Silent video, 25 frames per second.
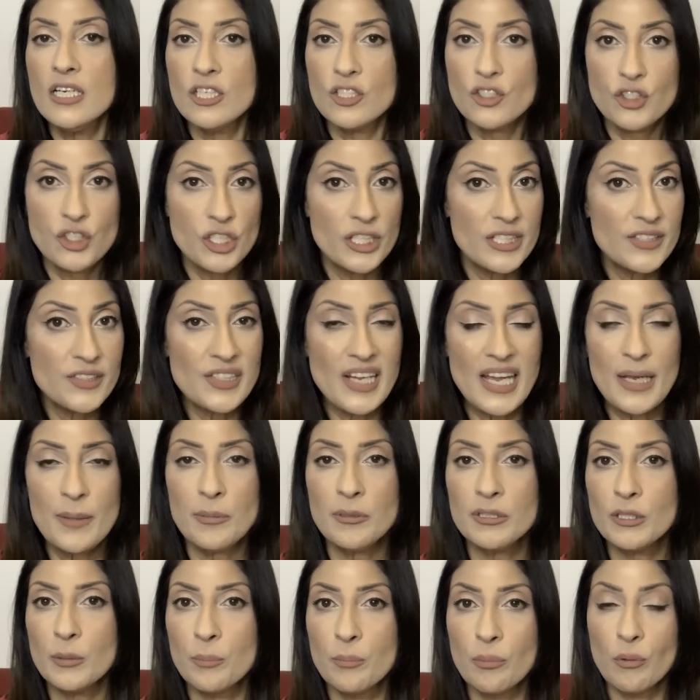She is
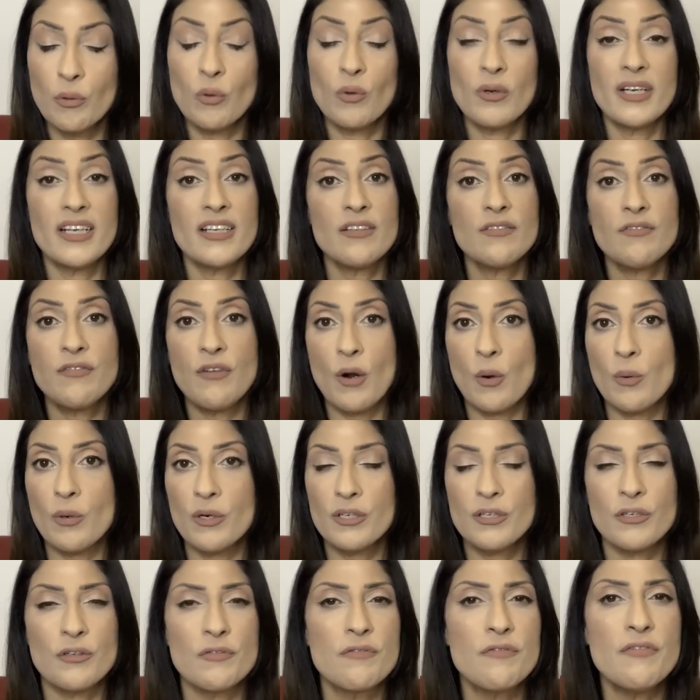able to bring
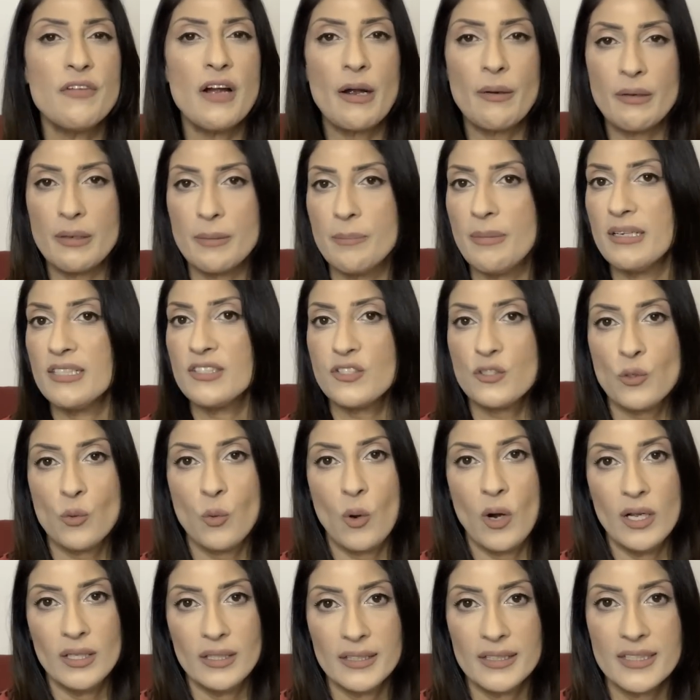forward her very best
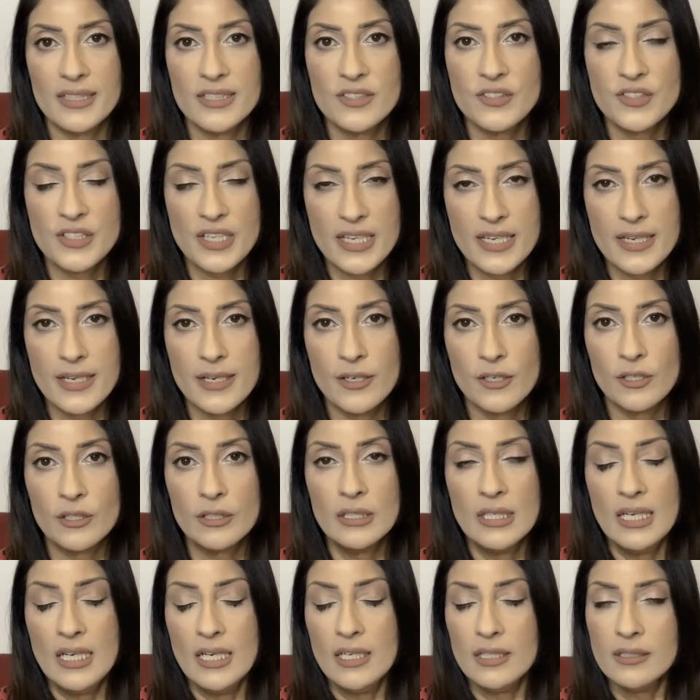qualities
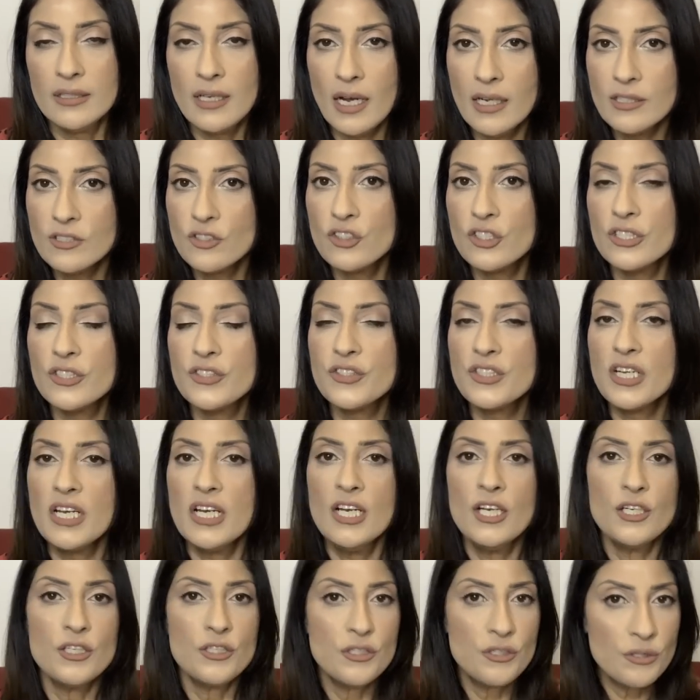here, not just
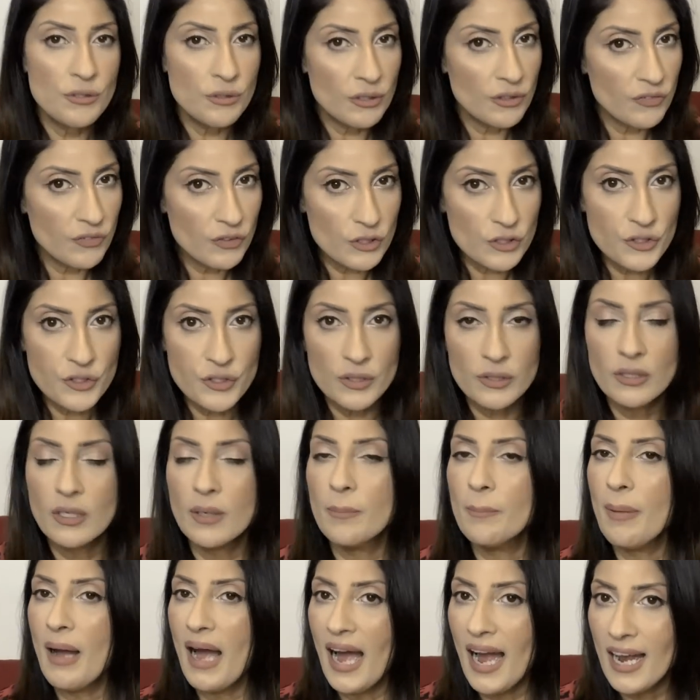universal
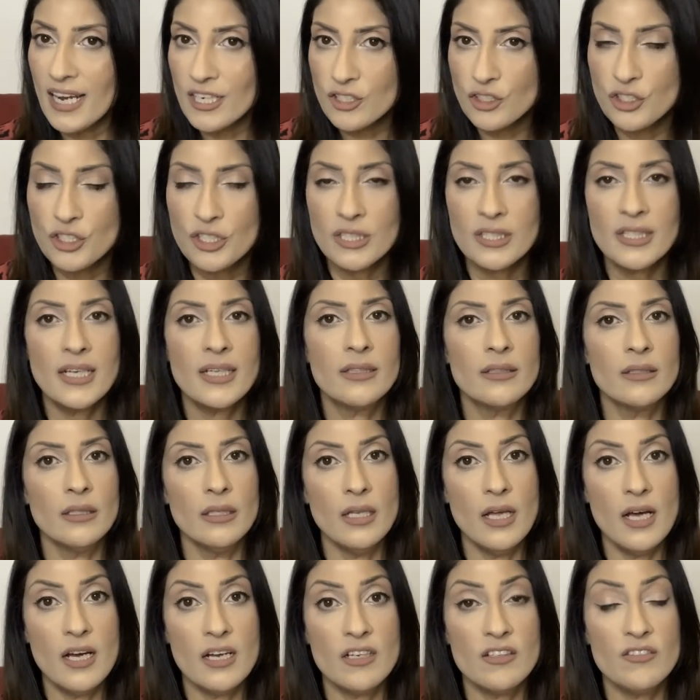compassion and
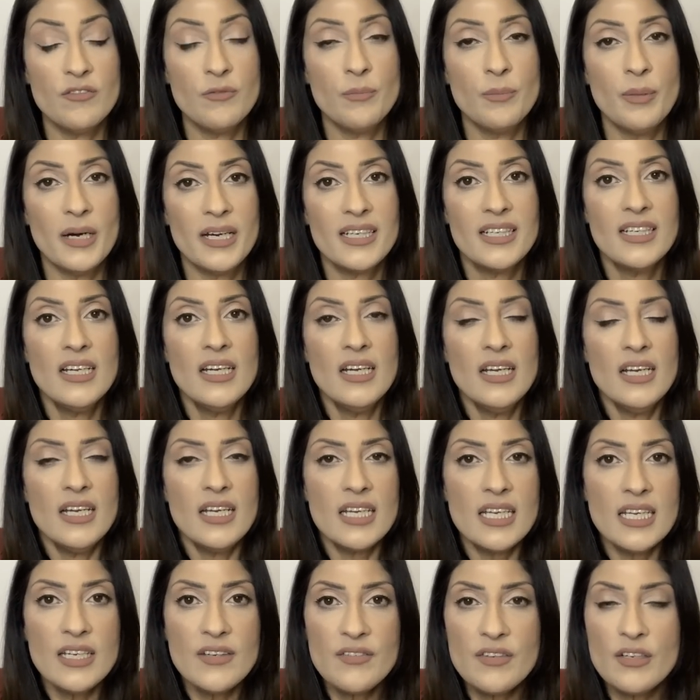love, but
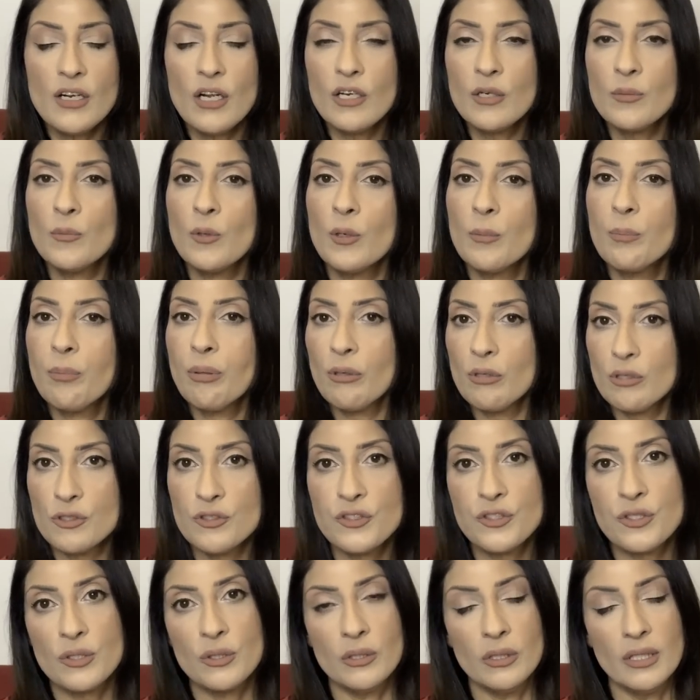even on a more
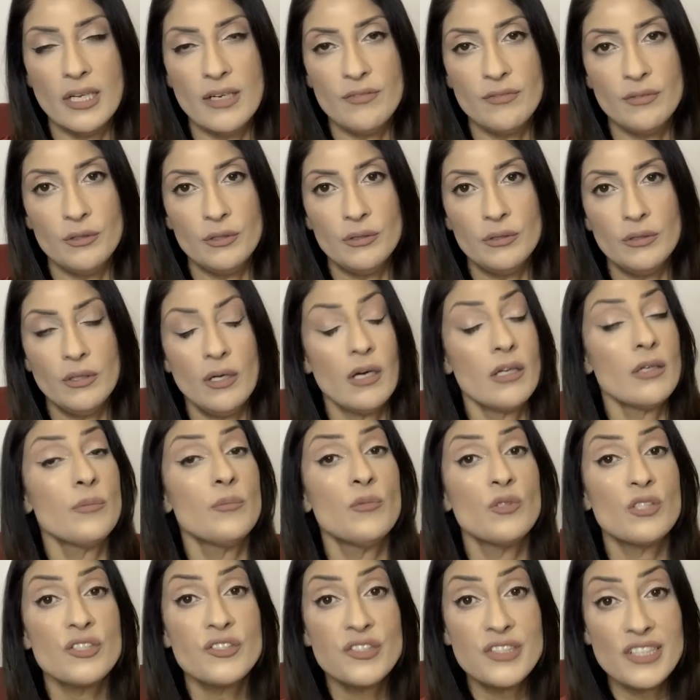personal level, on a
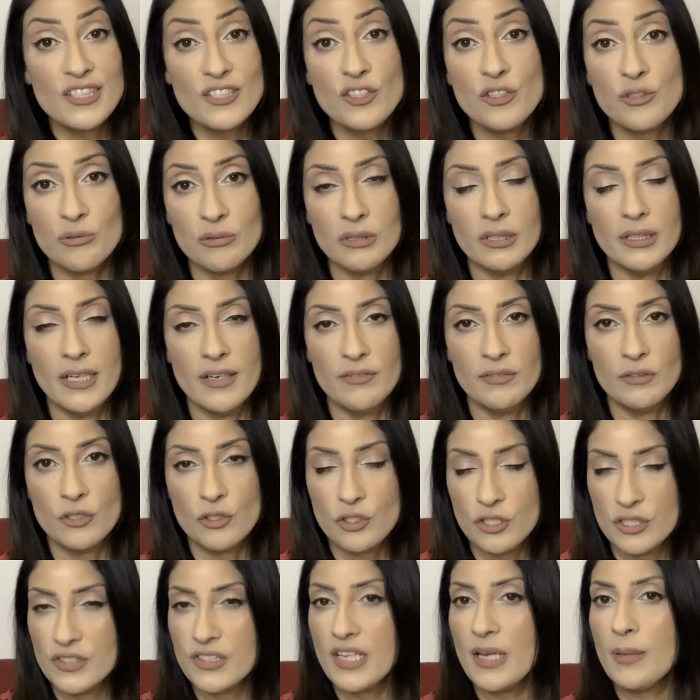more sensual level,
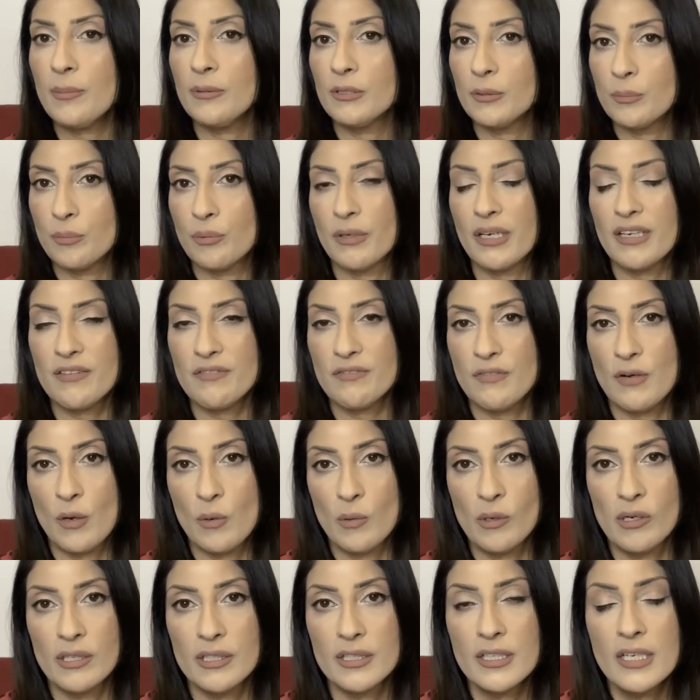she's able to bring
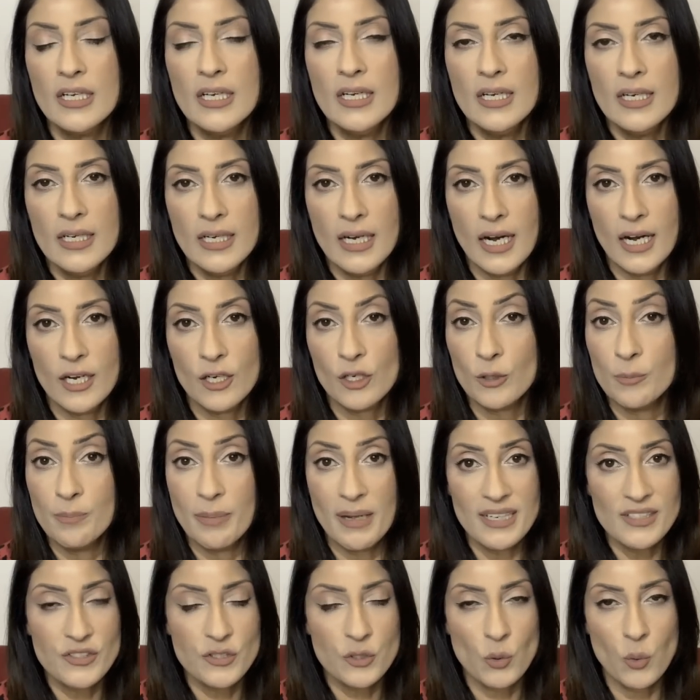forward uh, her
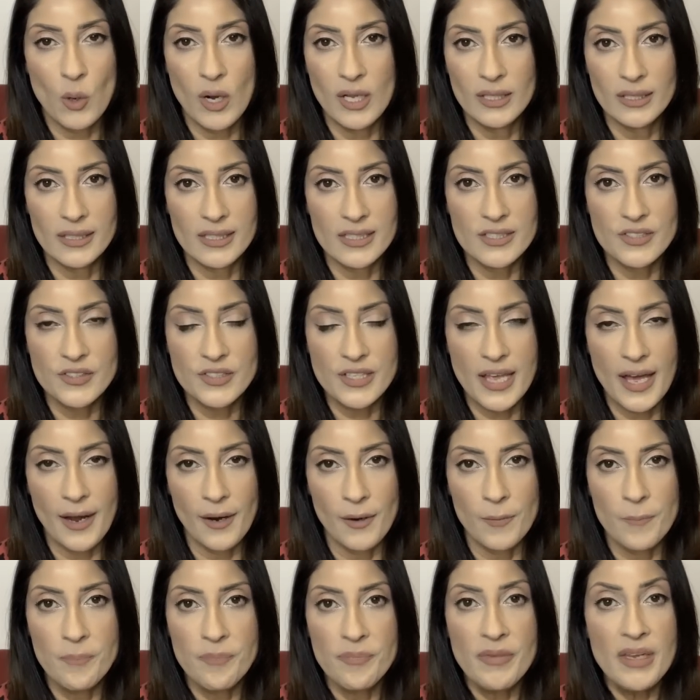best qualities
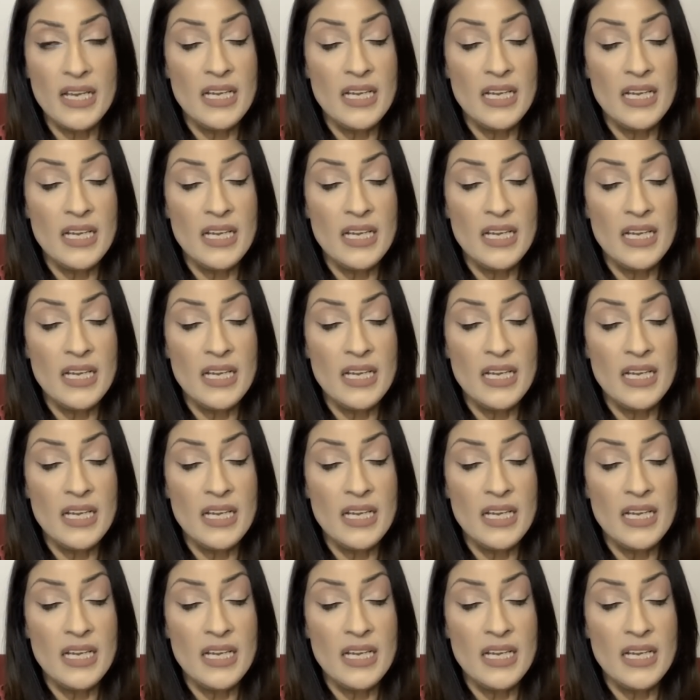there.